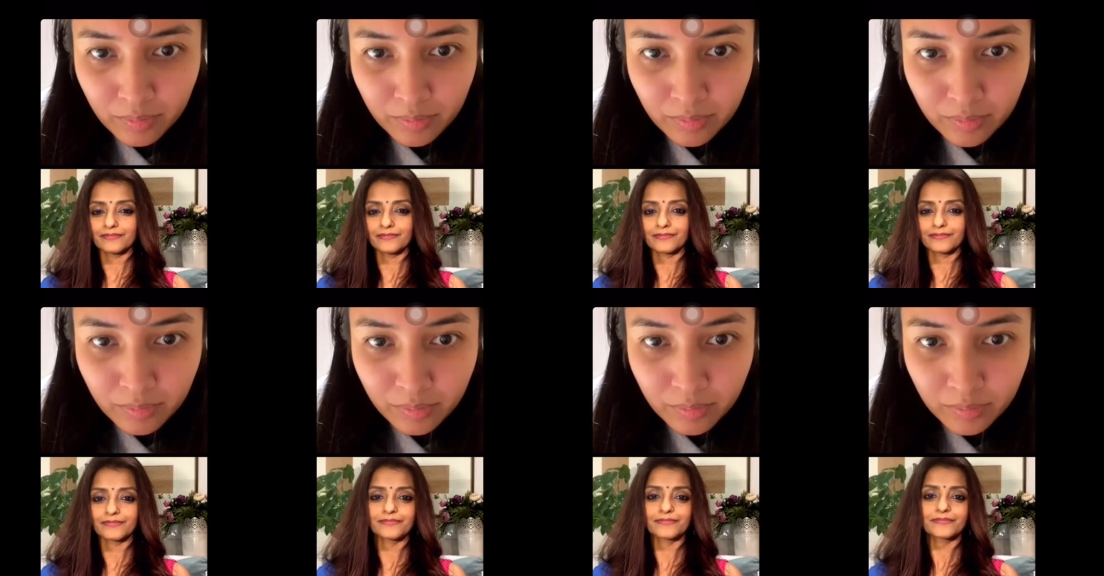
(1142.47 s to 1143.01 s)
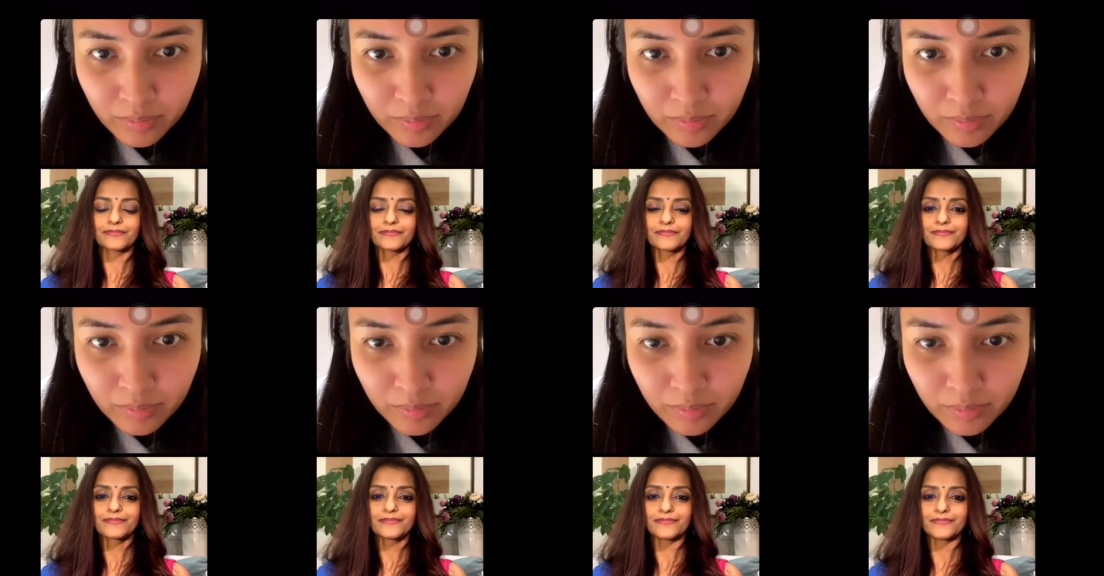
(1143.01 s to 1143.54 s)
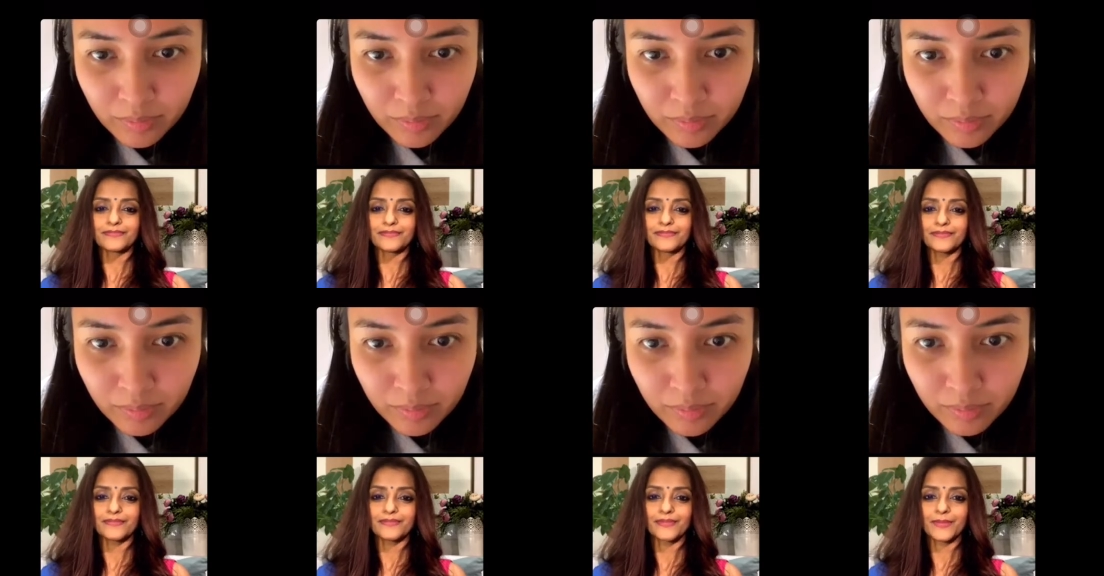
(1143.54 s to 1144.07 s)

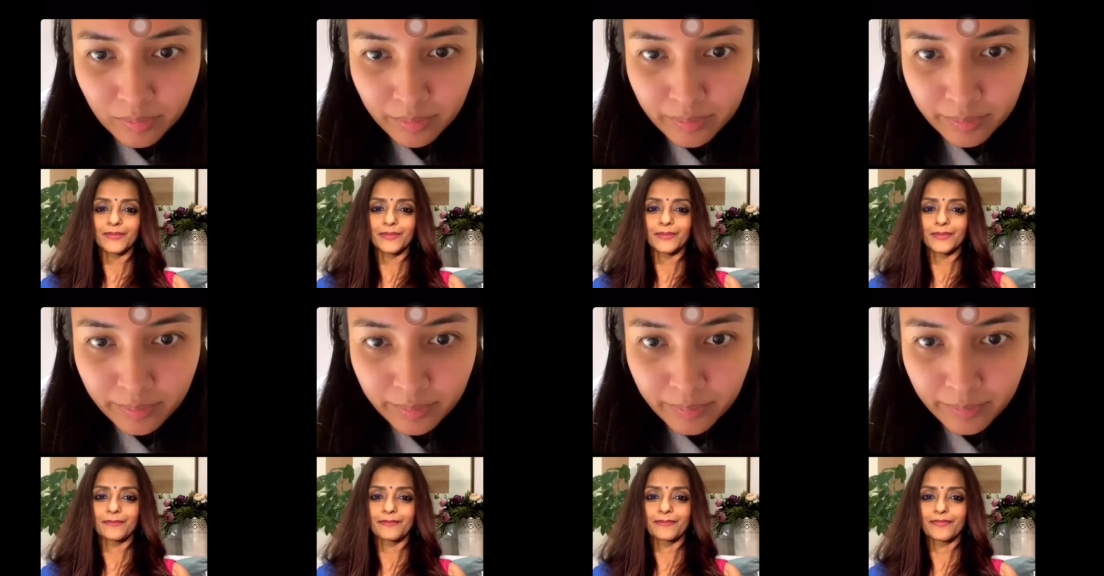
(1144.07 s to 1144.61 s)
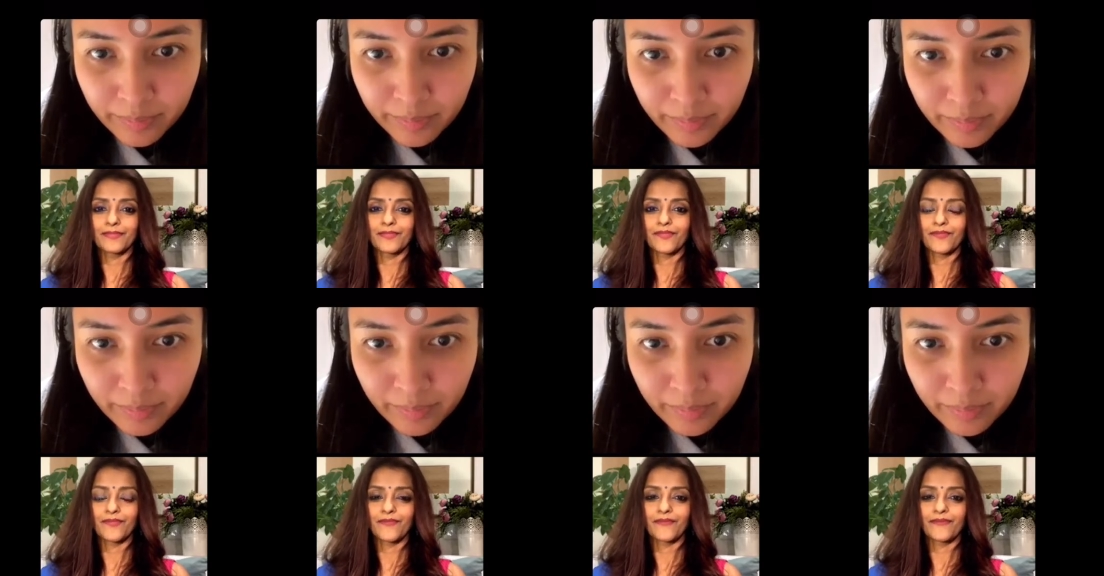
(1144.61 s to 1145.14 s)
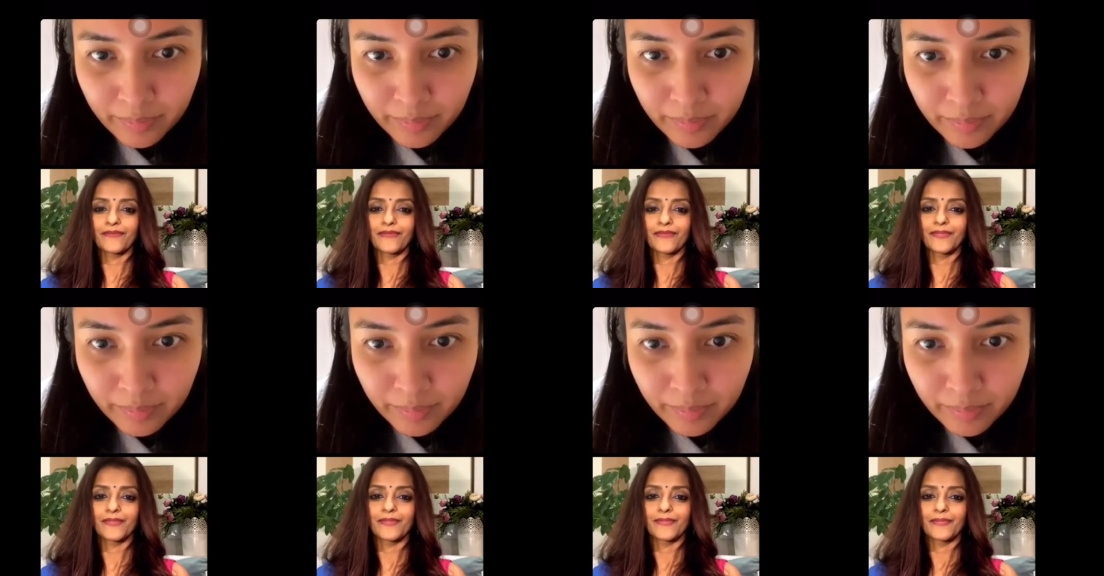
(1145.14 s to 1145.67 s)

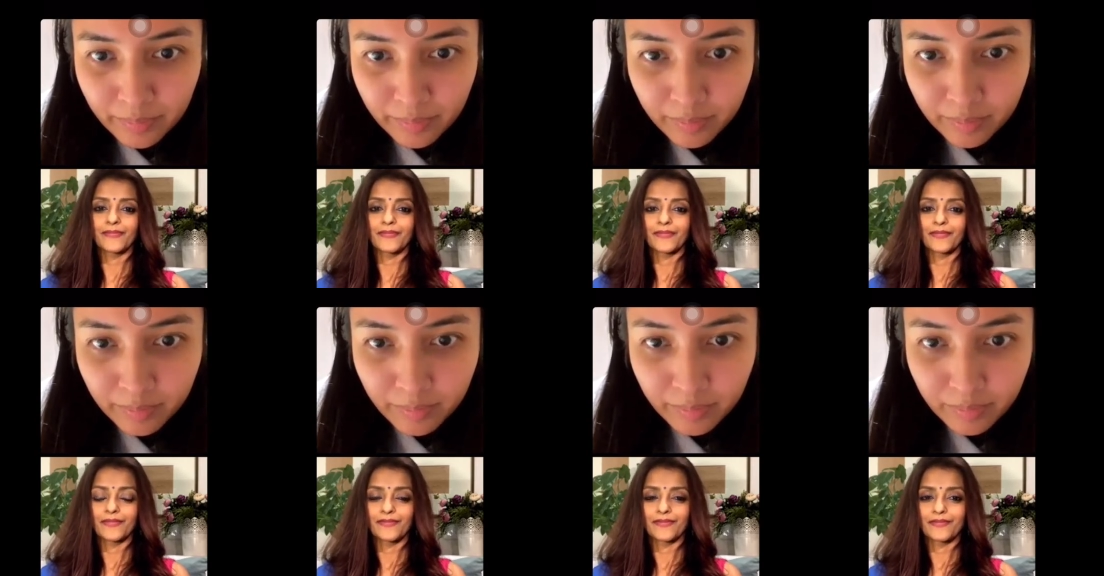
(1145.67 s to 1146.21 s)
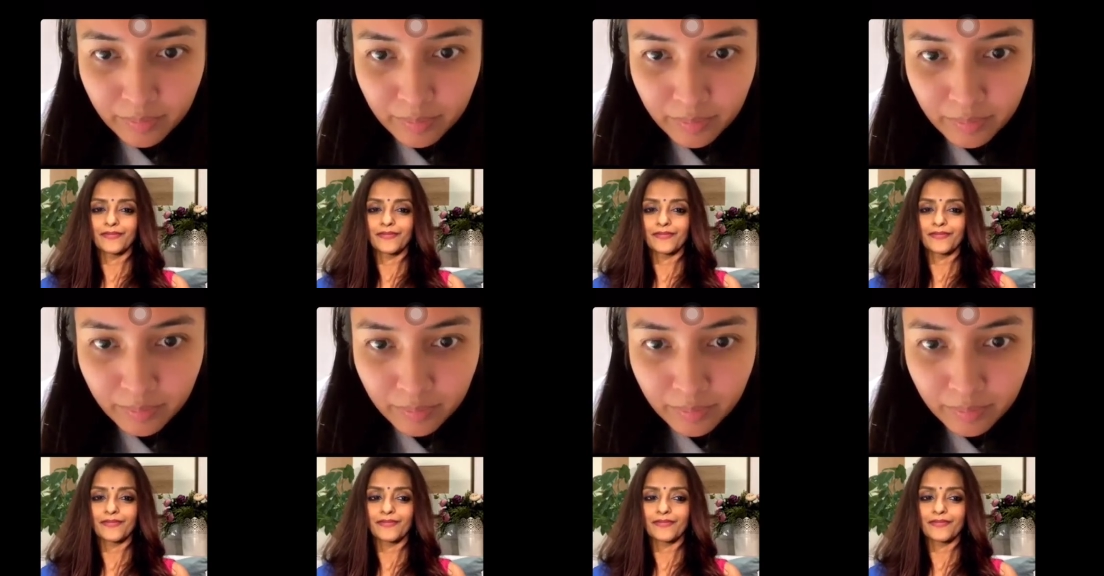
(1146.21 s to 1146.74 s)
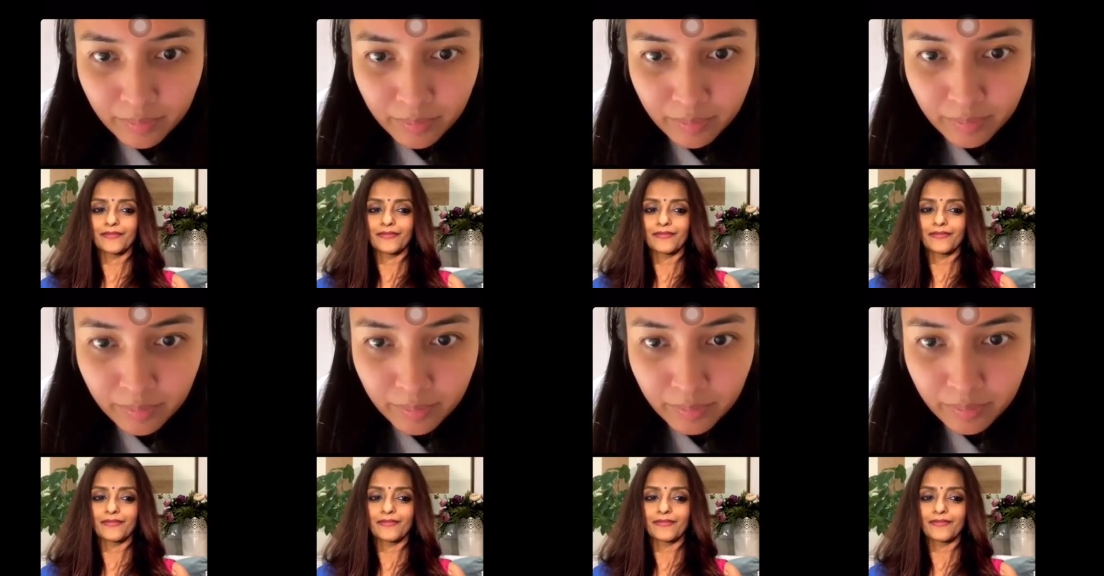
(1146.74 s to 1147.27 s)

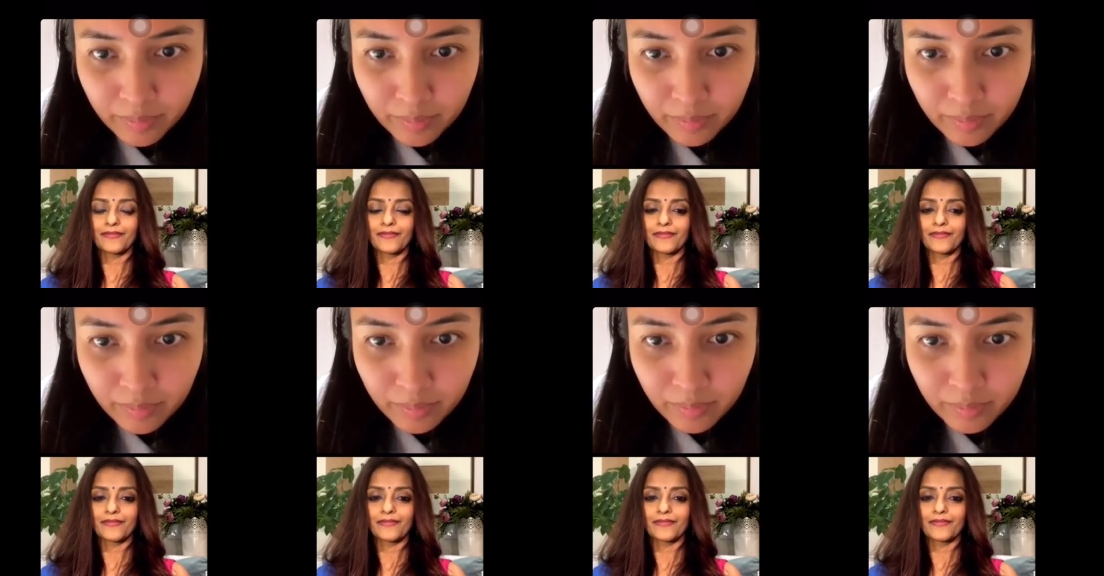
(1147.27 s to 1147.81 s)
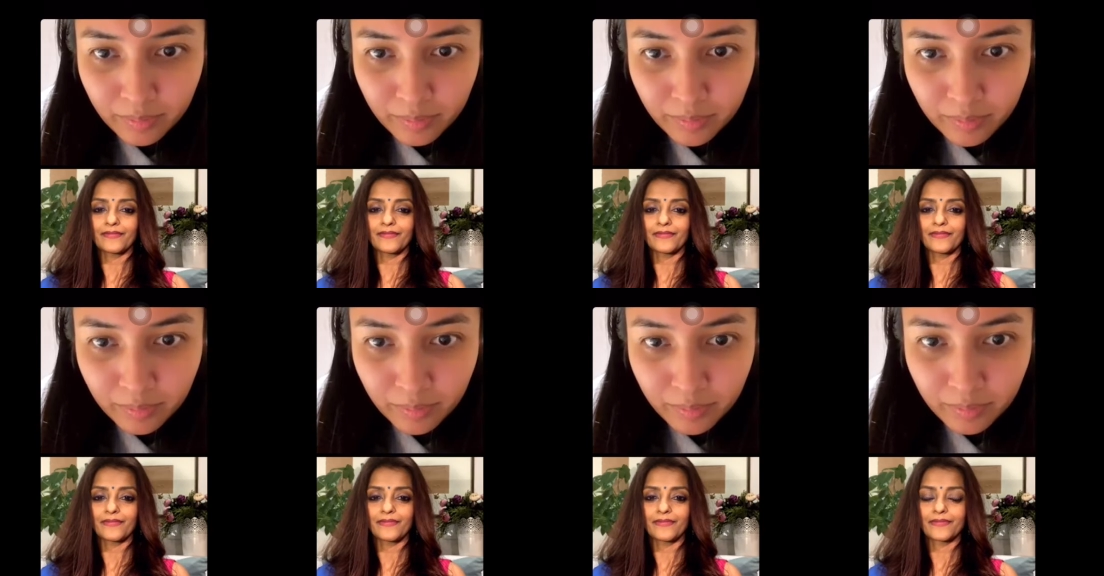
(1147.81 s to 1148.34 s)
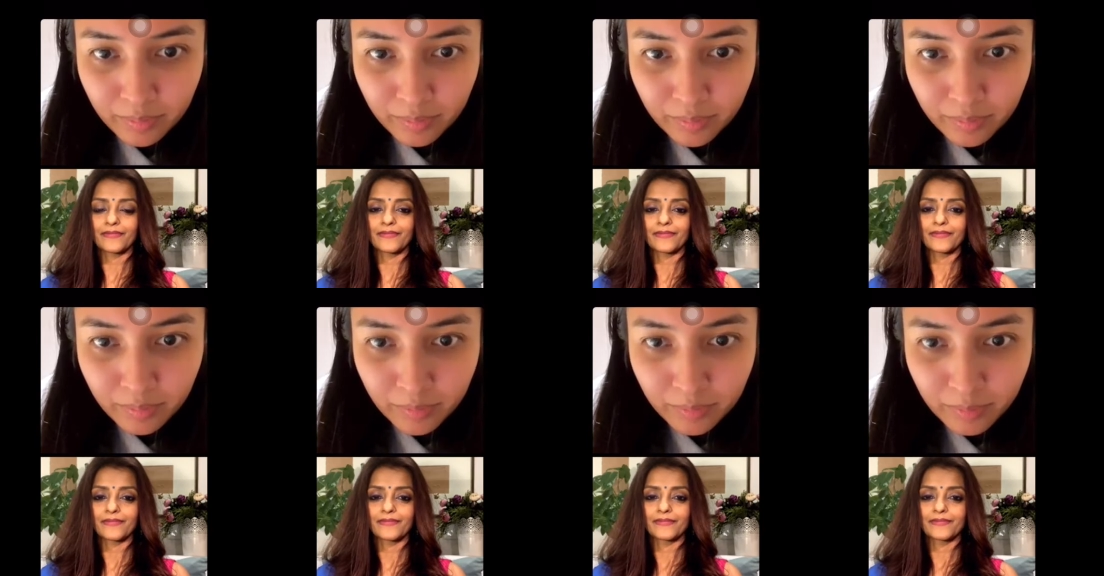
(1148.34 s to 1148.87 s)

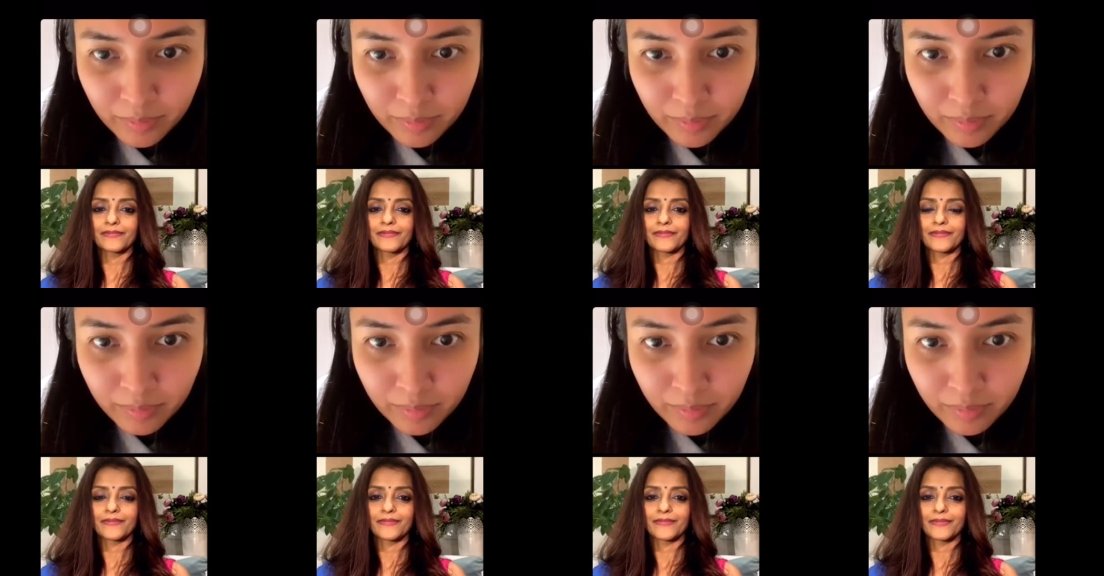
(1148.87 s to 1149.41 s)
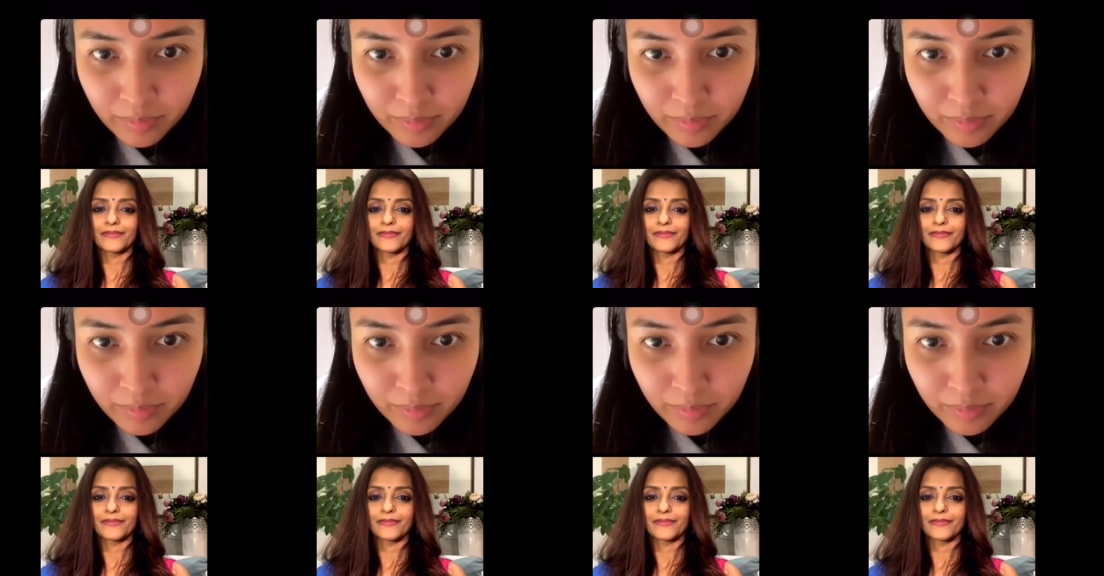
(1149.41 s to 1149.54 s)
(silence)